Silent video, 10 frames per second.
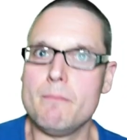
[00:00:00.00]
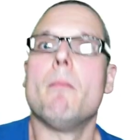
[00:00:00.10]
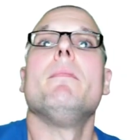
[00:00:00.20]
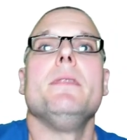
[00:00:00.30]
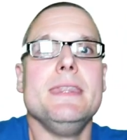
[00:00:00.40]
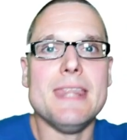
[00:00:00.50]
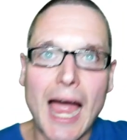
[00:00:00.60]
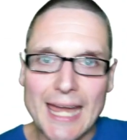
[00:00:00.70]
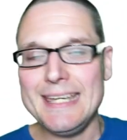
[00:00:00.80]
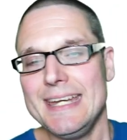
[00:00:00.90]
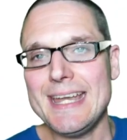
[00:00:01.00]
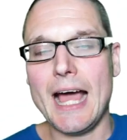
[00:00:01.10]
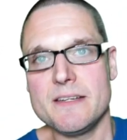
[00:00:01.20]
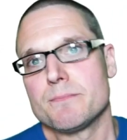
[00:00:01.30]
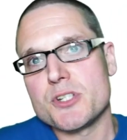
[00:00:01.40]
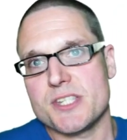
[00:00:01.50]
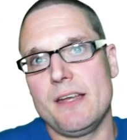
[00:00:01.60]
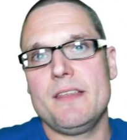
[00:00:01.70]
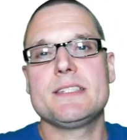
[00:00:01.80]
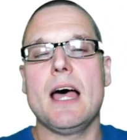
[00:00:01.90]
99% of the
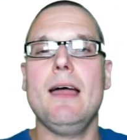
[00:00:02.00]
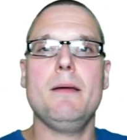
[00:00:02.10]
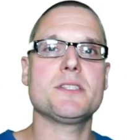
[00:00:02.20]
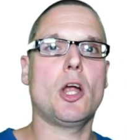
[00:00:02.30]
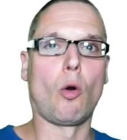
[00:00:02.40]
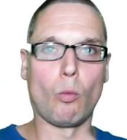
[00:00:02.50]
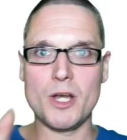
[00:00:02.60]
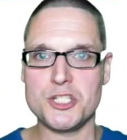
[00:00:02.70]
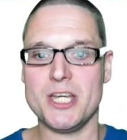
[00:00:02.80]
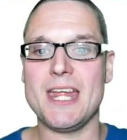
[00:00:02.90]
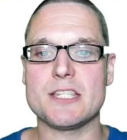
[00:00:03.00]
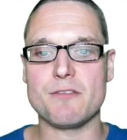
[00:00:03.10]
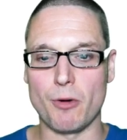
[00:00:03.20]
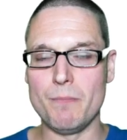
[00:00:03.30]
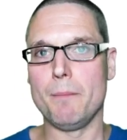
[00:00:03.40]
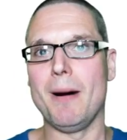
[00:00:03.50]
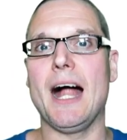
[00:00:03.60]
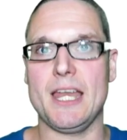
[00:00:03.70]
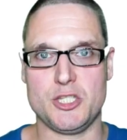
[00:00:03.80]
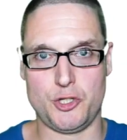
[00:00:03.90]
times originates from the body.
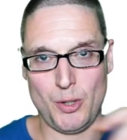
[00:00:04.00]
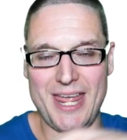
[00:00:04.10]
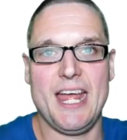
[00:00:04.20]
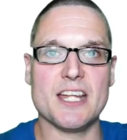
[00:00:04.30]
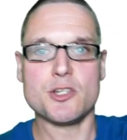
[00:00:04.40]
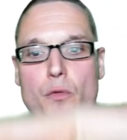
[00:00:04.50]
So, to answer the